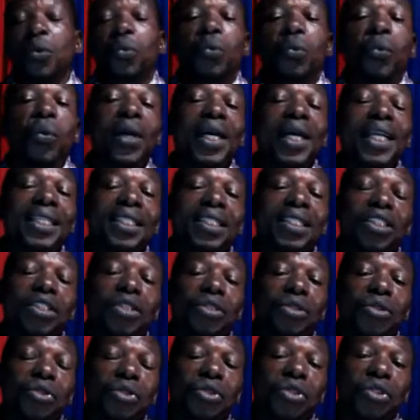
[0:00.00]
when
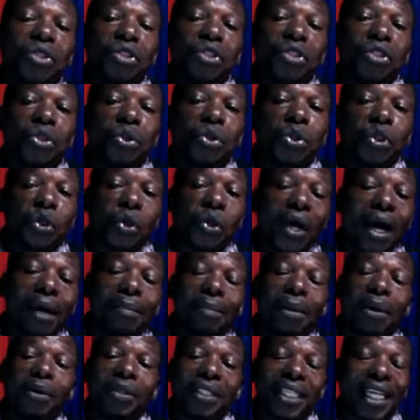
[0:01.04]
you talk
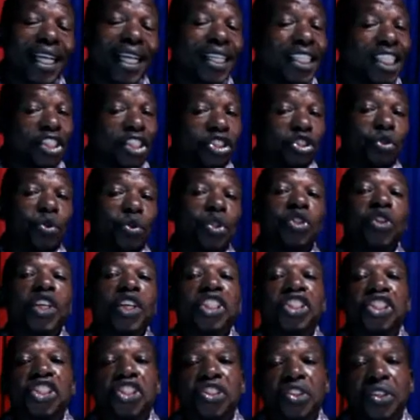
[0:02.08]
about an issue with
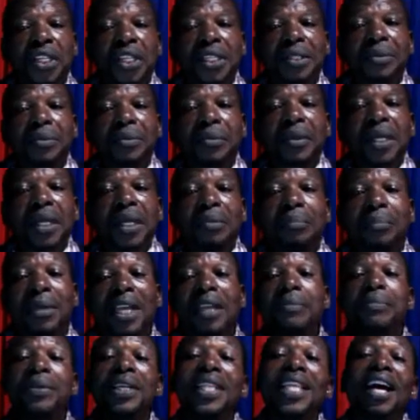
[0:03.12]
your children,
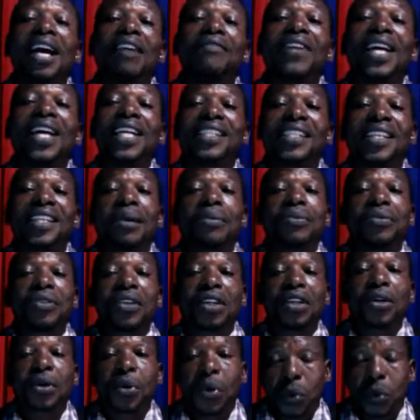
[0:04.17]
maybe they have done
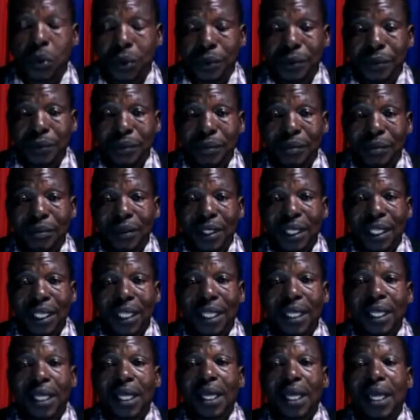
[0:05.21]
something wrong,
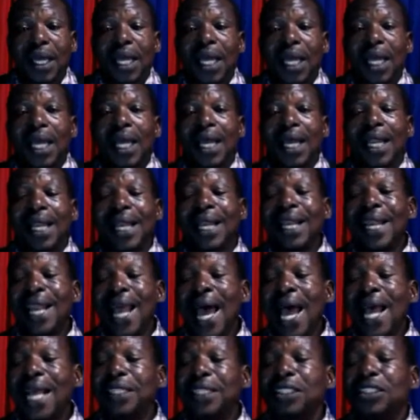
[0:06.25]

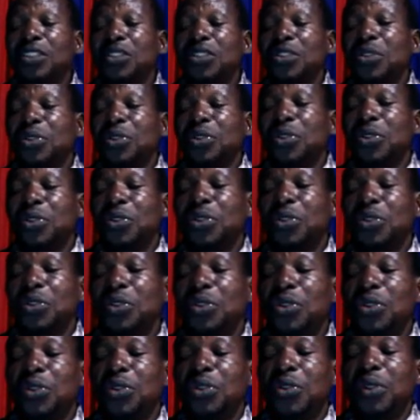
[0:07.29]
learn,
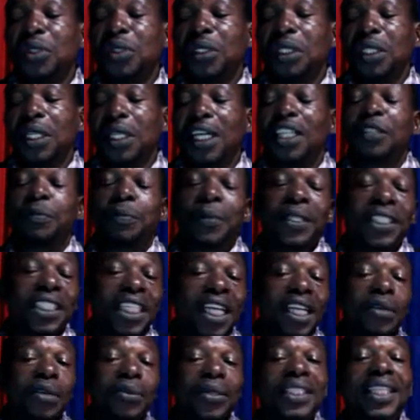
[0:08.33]

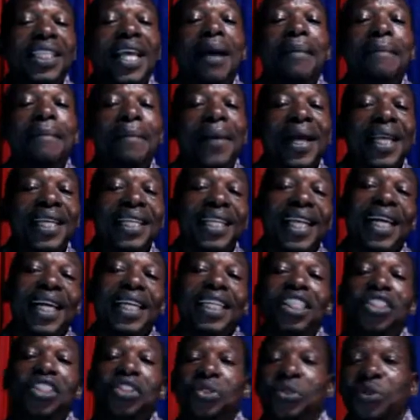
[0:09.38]
especially when there are minor
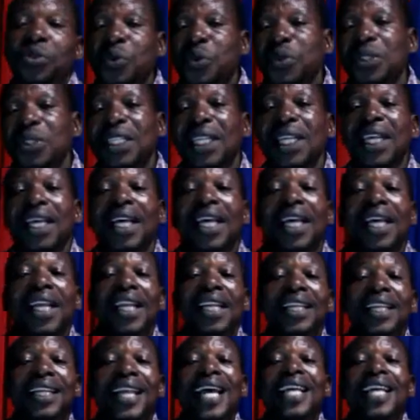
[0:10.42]
issues,
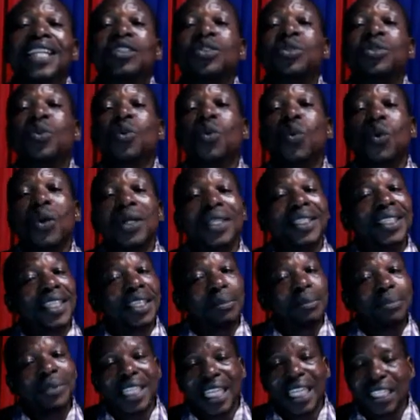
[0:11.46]
learn to warn
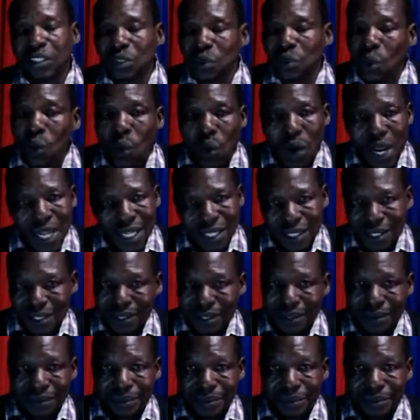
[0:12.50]
them just once.